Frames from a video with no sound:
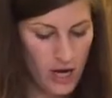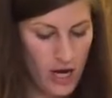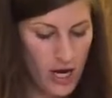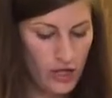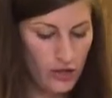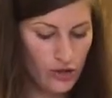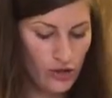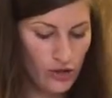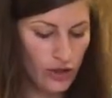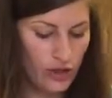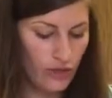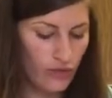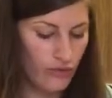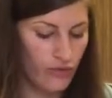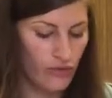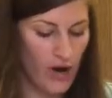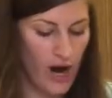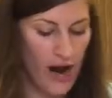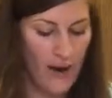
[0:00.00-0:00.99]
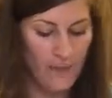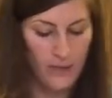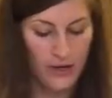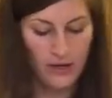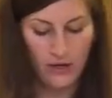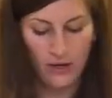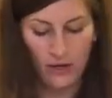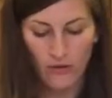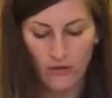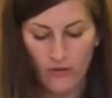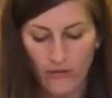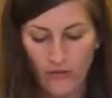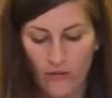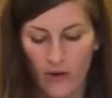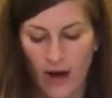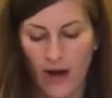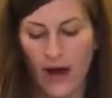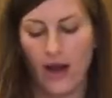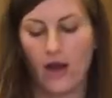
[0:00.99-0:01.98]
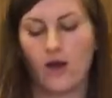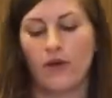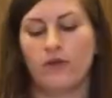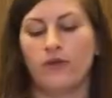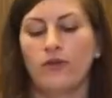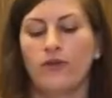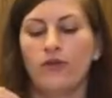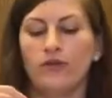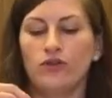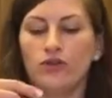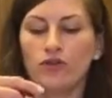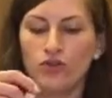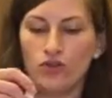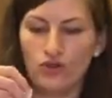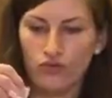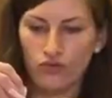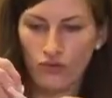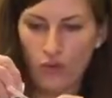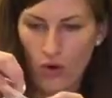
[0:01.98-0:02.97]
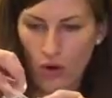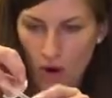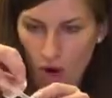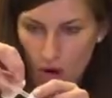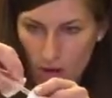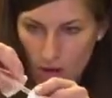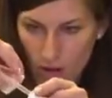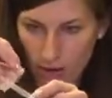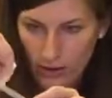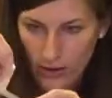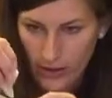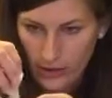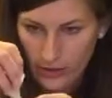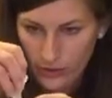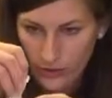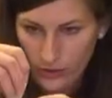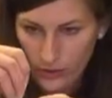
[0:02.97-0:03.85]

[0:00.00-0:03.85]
And you're going to wrap it around the straw like